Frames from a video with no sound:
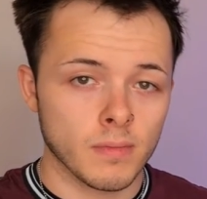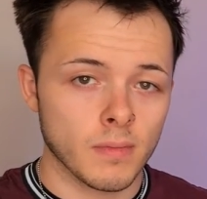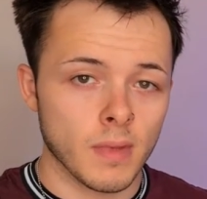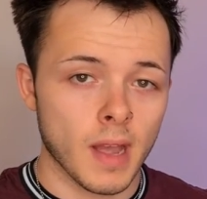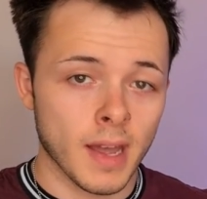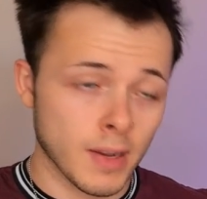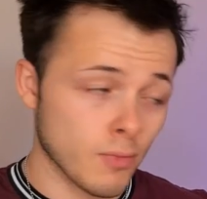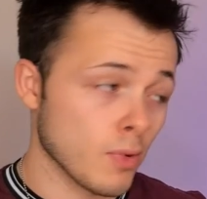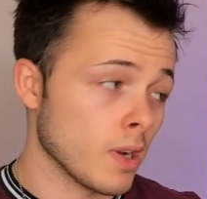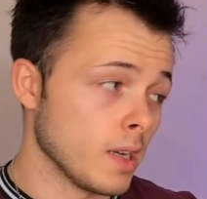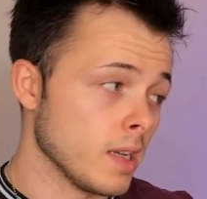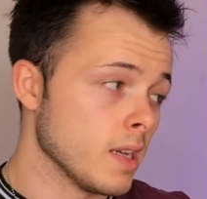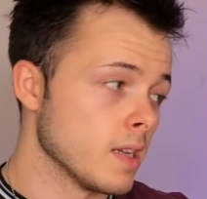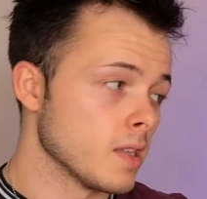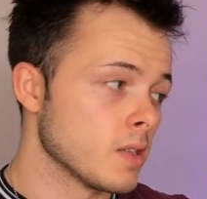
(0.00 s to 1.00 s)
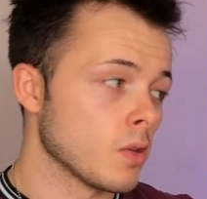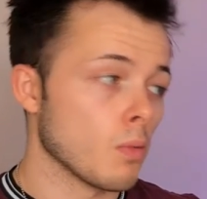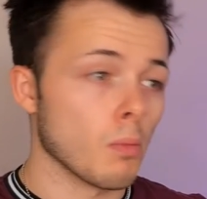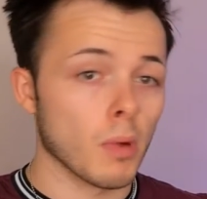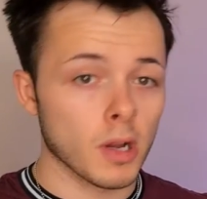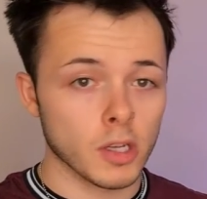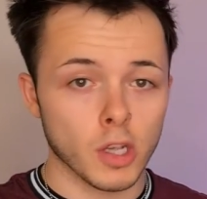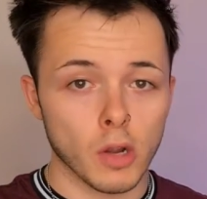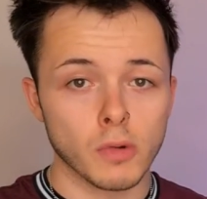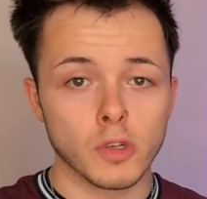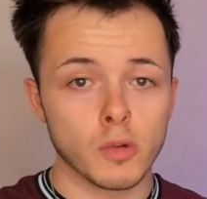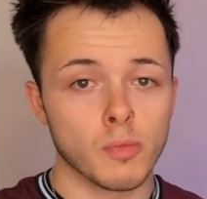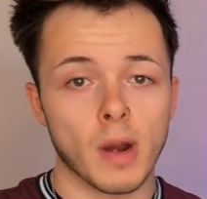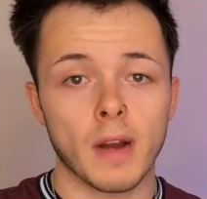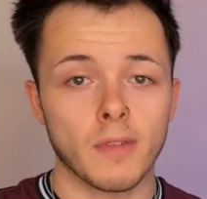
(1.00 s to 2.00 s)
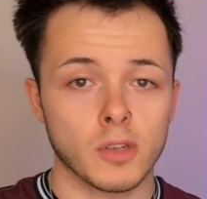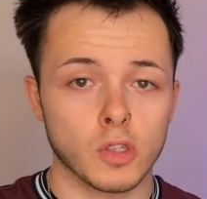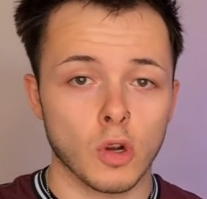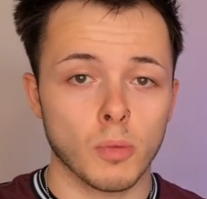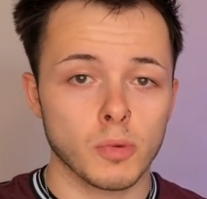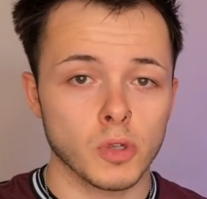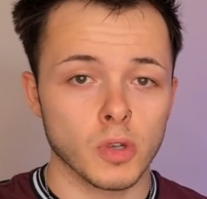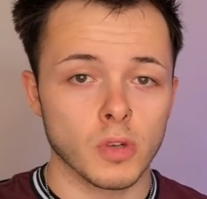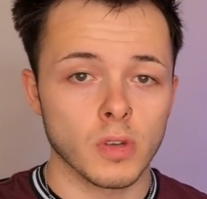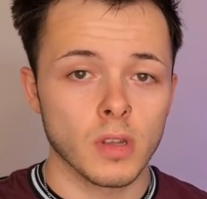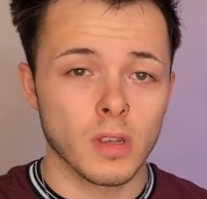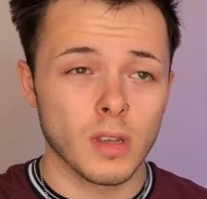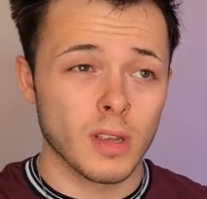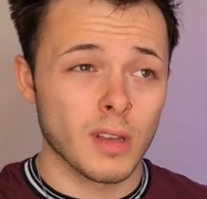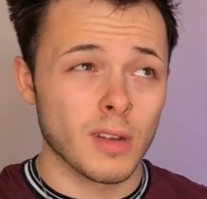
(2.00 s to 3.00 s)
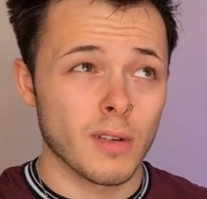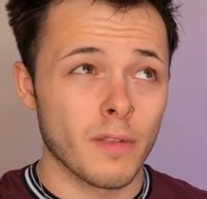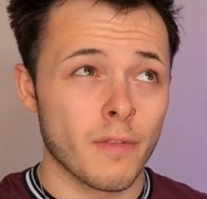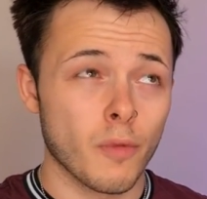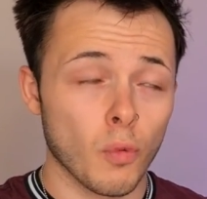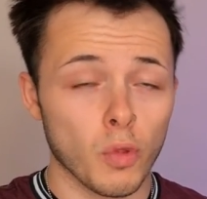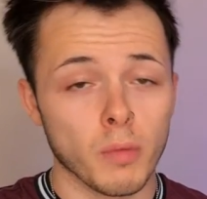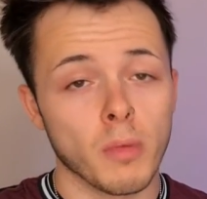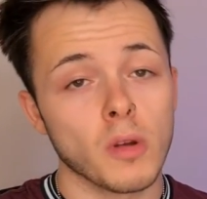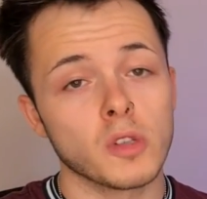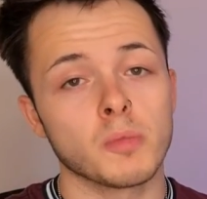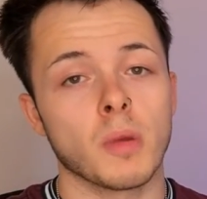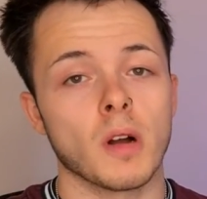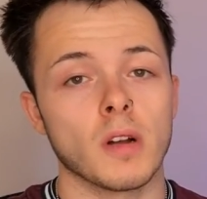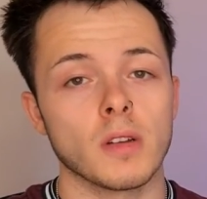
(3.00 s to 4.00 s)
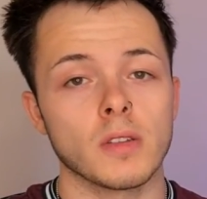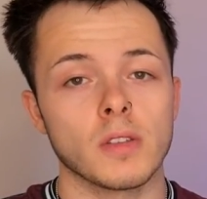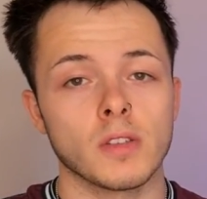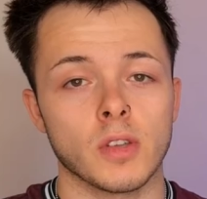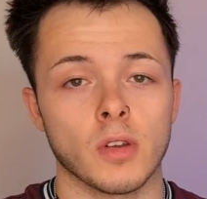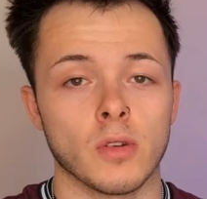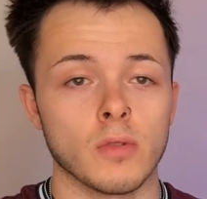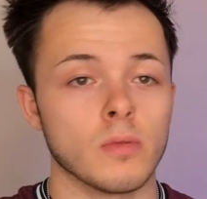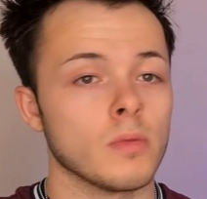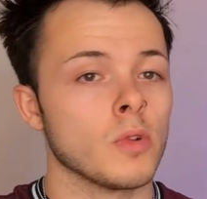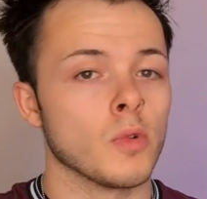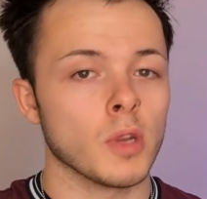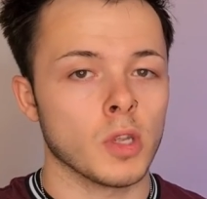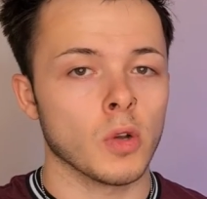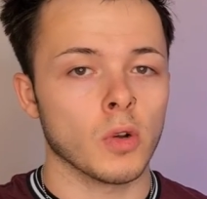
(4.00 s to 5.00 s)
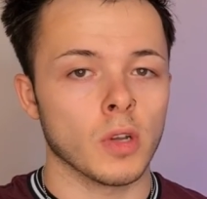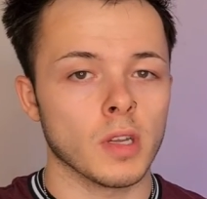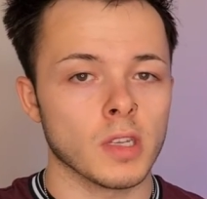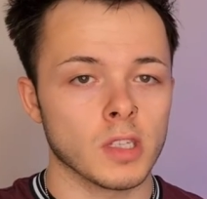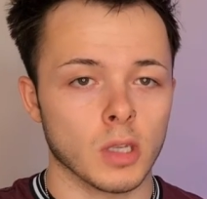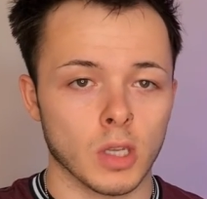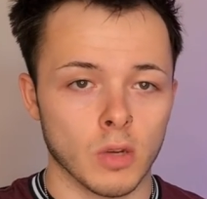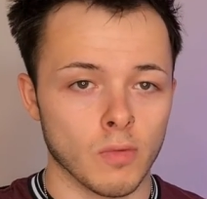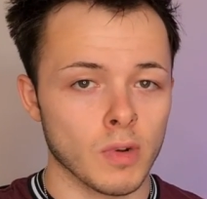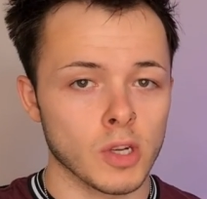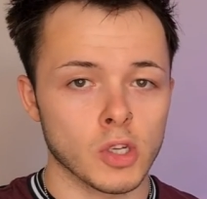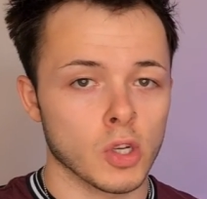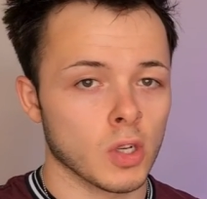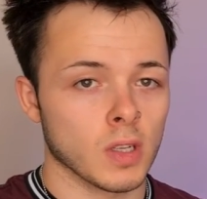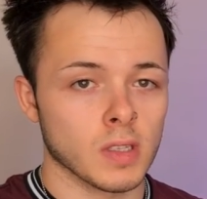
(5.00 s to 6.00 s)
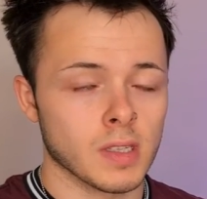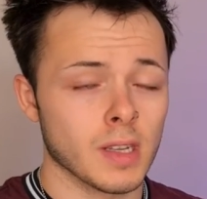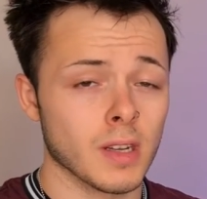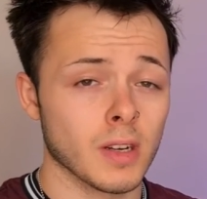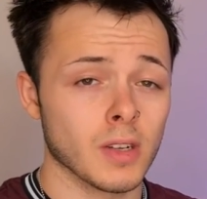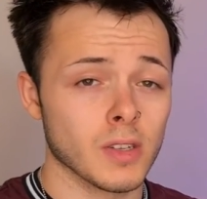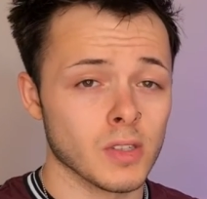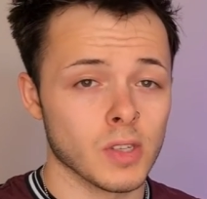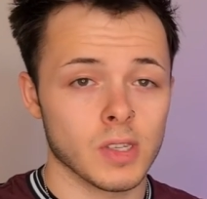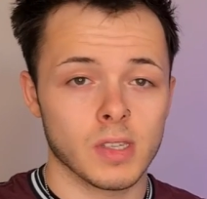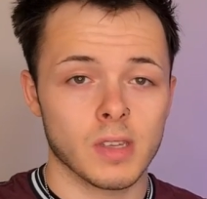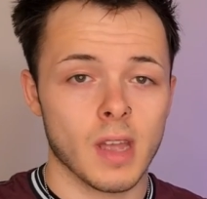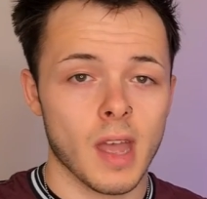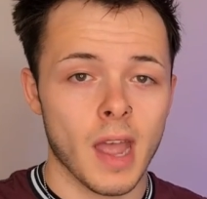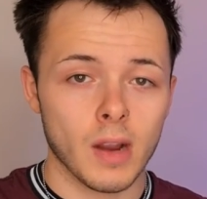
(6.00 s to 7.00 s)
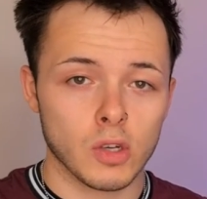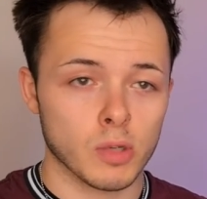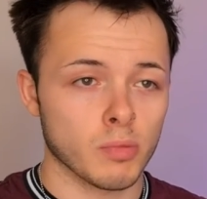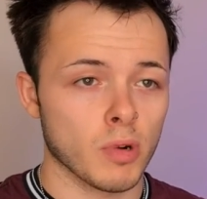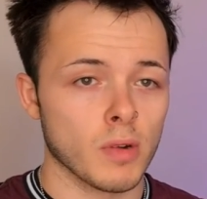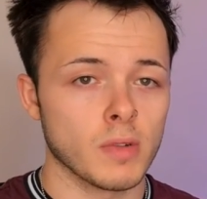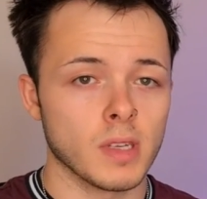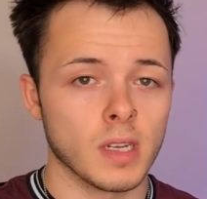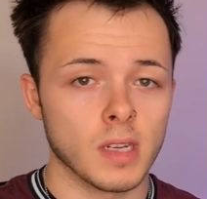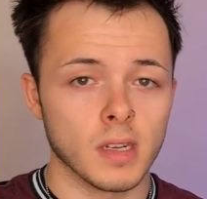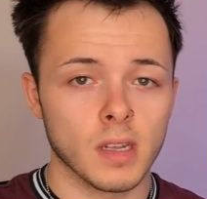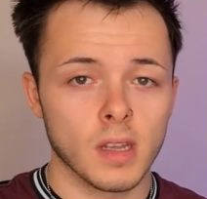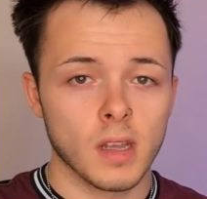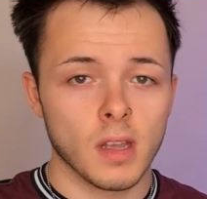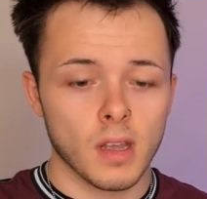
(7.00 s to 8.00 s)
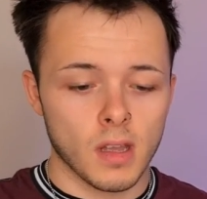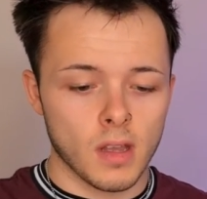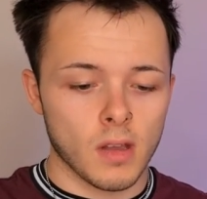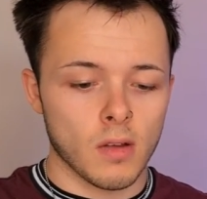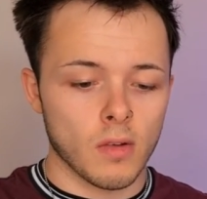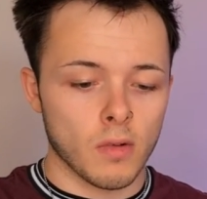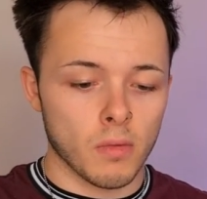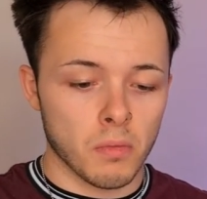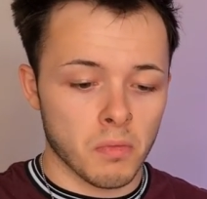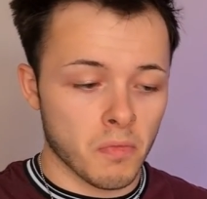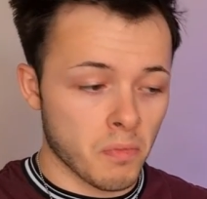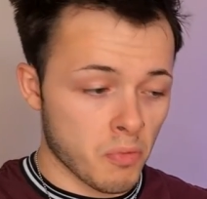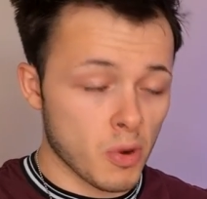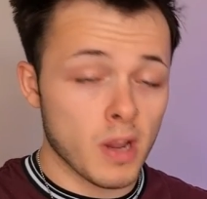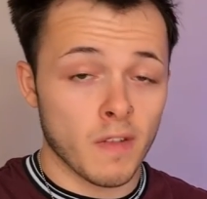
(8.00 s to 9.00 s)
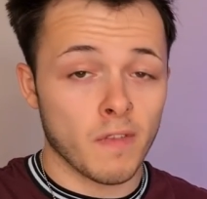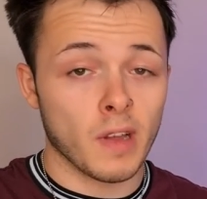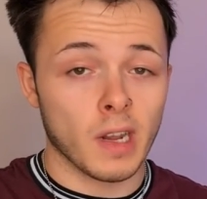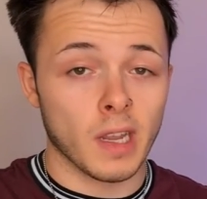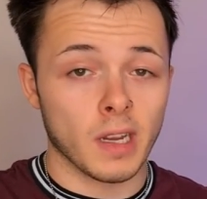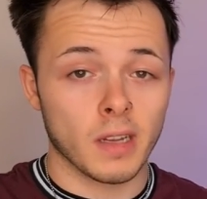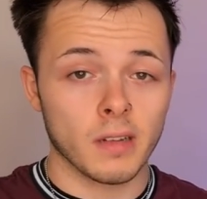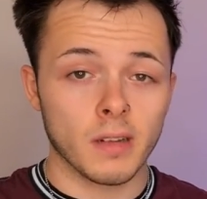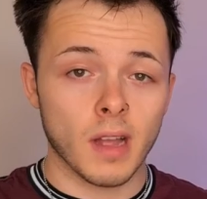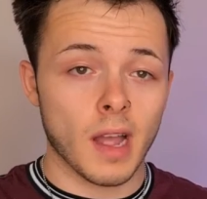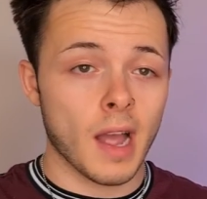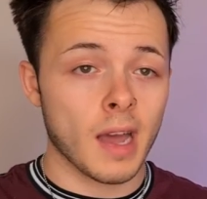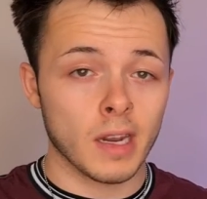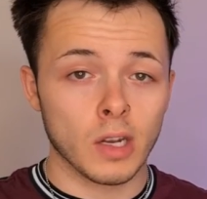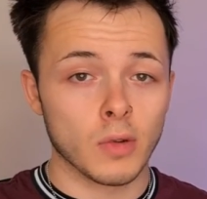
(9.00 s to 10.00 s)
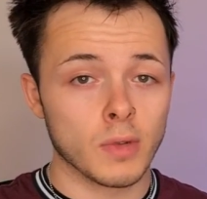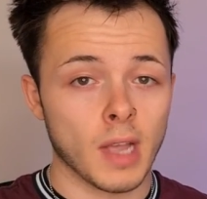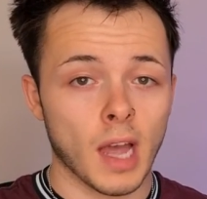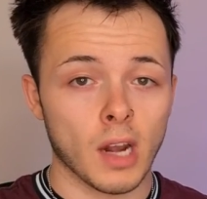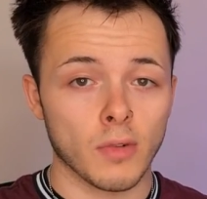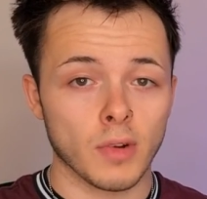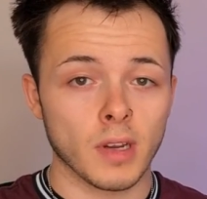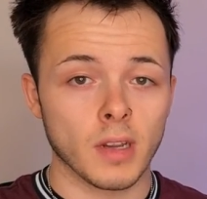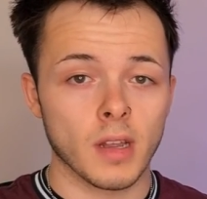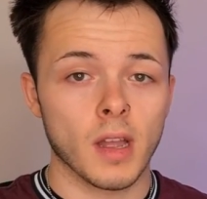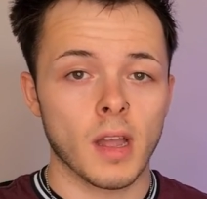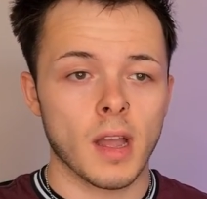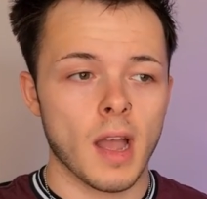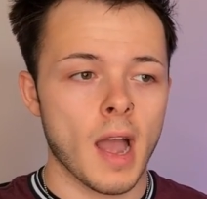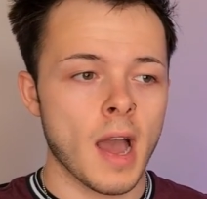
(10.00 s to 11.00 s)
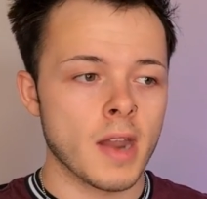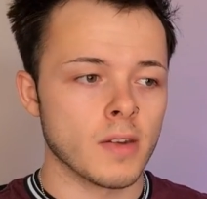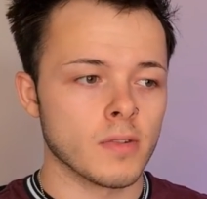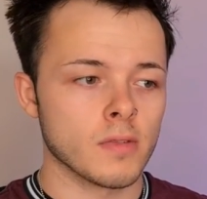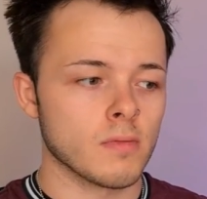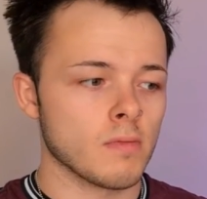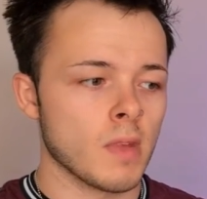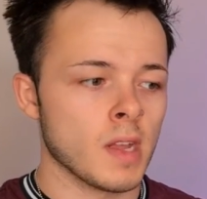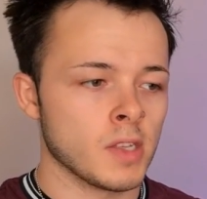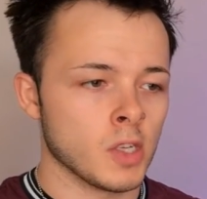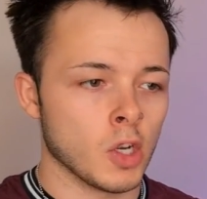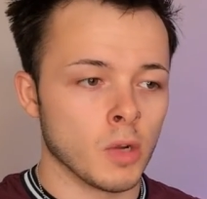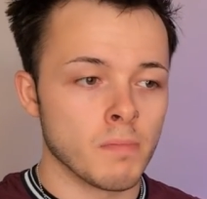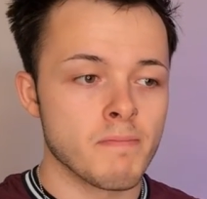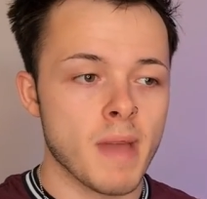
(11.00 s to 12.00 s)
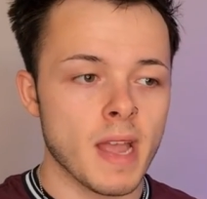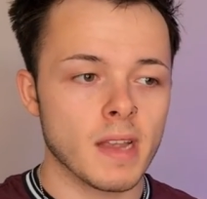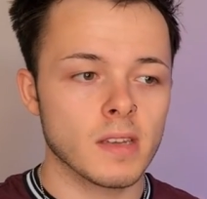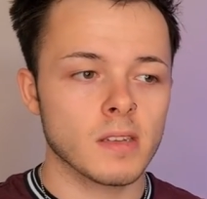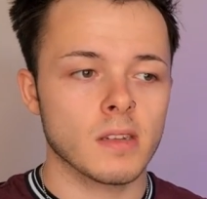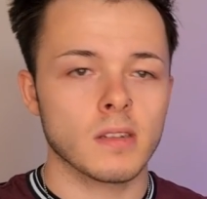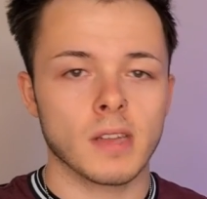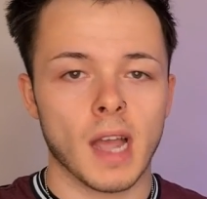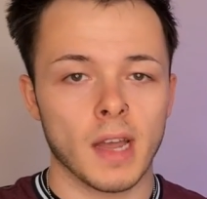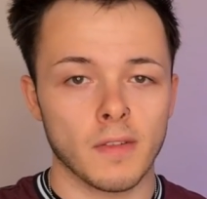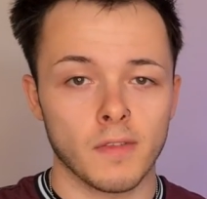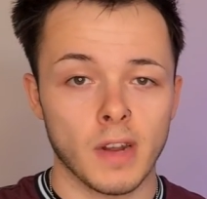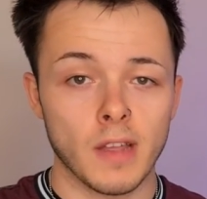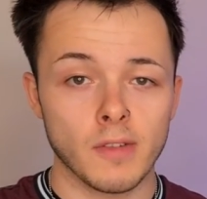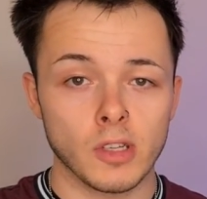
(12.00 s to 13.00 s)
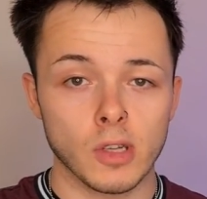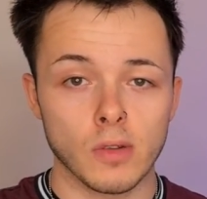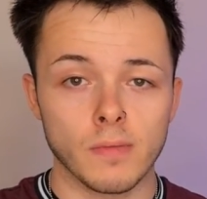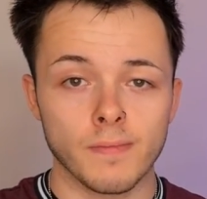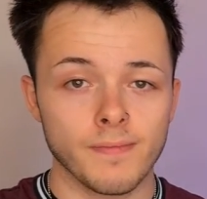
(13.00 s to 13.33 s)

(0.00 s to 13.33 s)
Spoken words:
And it really is my go-to breakfast option for the most part. So Greek yogurt is something you really should consider because it's extra protein, pretty filling, and low calorie, and it's a good base to add flavor to.